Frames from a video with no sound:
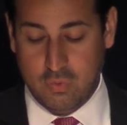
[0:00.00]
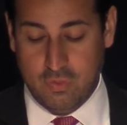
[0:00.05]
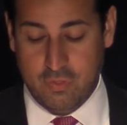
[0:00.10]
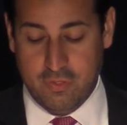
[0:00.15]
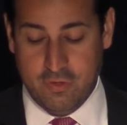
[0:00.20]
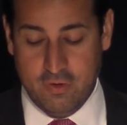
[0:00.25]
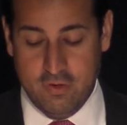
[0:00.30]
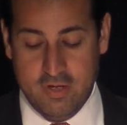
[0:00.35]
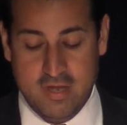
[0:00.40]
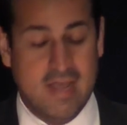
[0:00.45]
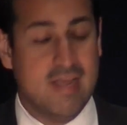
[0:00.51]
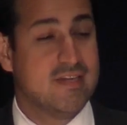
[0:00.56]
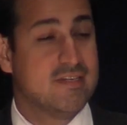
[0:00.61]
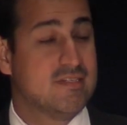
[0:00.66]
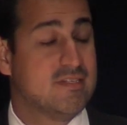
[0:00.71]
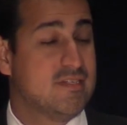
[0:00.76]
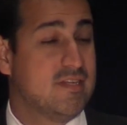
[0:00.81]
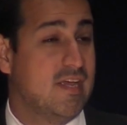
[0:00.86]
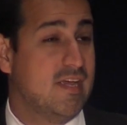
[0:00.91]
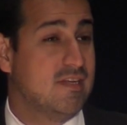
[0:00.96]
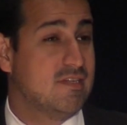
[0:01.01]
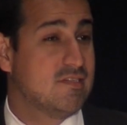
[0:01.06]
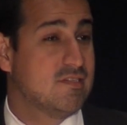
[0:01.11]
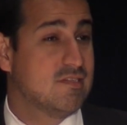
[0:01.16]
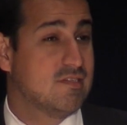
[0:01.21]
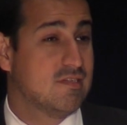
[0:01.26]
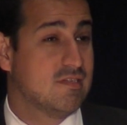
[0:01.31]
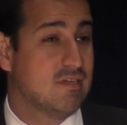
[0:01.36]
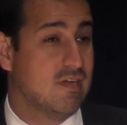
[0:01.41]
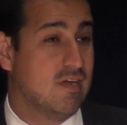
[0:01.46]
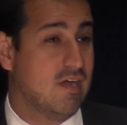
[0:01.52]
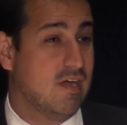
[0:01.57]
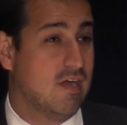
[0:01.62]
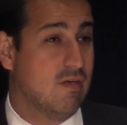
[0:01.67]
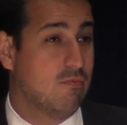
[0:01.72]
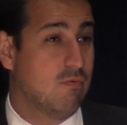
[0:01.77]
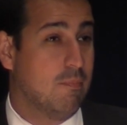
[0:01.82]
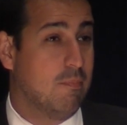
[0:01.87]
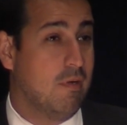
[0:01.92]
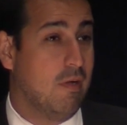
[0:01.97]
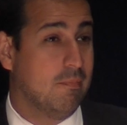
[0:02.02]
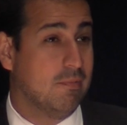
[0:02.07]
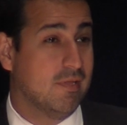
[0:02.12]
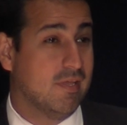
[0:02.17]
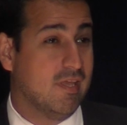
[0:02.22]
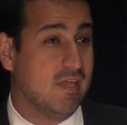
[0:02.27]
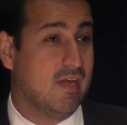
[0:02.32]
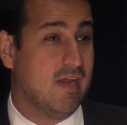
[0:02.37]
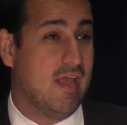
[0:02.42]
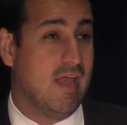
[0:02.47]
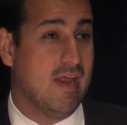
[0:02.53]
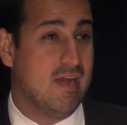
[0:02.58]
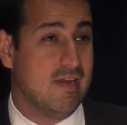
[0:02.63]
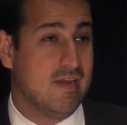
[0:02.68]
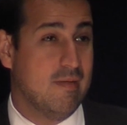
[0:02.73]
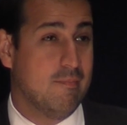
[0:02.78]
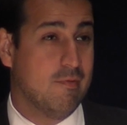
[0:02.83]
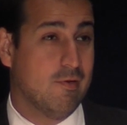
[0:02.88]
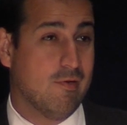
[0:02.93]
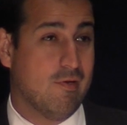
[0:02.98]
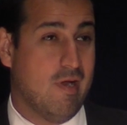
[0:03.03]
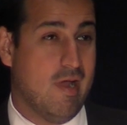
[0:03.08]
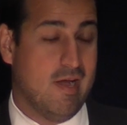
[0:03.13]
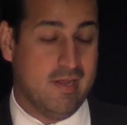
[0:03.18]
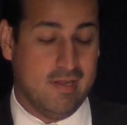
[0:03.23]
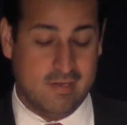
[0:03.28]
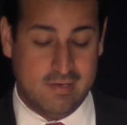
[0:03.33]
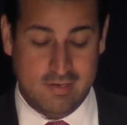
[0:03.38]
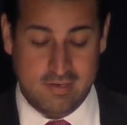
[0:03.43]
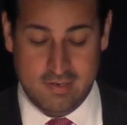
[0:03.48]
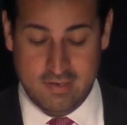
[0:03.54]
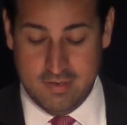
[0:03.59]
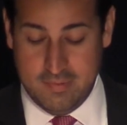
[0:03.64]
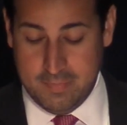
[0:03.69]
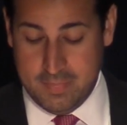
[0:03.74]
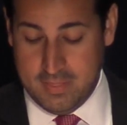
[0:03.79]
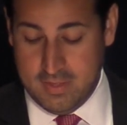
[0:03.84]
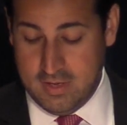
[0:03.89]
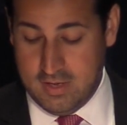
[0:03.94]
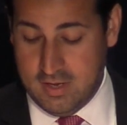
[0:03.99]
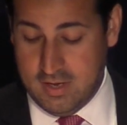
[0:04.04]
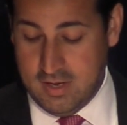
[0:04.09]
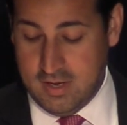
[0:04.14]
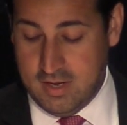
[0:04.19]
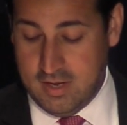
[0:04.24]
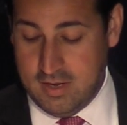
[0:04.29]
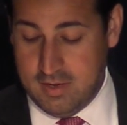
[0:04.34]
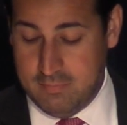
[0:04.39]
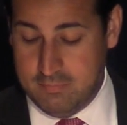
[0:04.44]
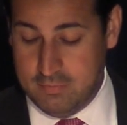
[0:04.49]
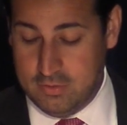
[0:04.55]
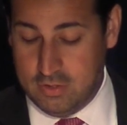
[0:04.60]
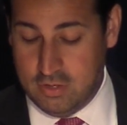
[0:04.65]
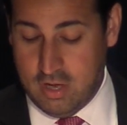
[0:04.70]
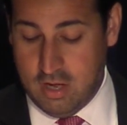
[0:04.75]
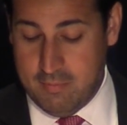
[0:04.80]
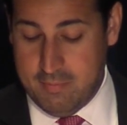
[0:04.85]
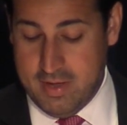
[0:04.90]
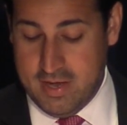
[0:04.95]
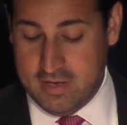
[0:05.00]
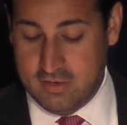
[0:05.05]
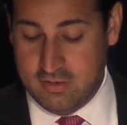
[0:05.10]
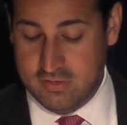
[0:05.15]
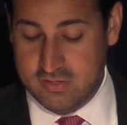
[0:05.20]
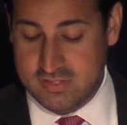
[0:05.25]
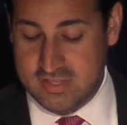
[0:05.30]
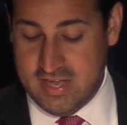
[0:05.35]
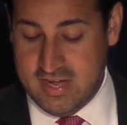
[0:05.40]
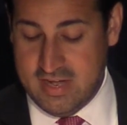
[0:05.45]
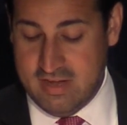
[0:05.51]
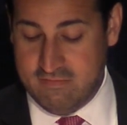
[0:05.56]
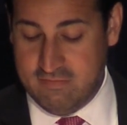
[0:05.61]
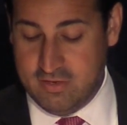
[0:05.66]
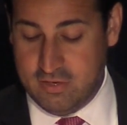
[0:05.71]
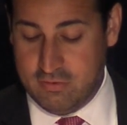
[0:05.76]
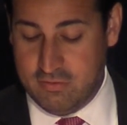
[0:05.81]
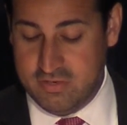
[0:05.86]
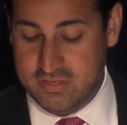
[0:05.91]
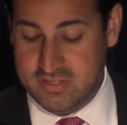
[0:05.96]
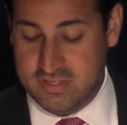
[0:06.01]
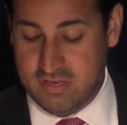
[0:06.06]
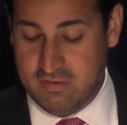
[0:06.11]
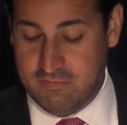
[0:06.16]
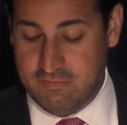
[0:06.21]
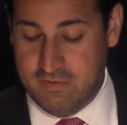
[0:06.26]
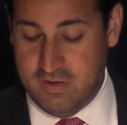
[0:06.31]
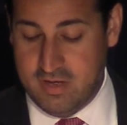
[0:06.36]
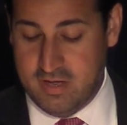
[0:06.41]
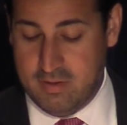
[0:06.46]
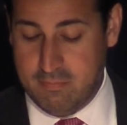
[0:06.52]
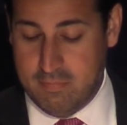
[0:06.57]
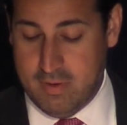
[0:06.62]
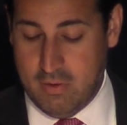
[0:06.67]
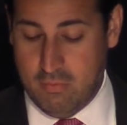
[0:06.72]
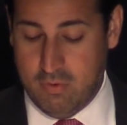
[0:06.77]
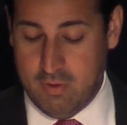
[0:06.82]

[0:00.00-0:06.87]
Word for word: 38 states, uh, Republican and Democratic um, lawmakers that have increased their funding by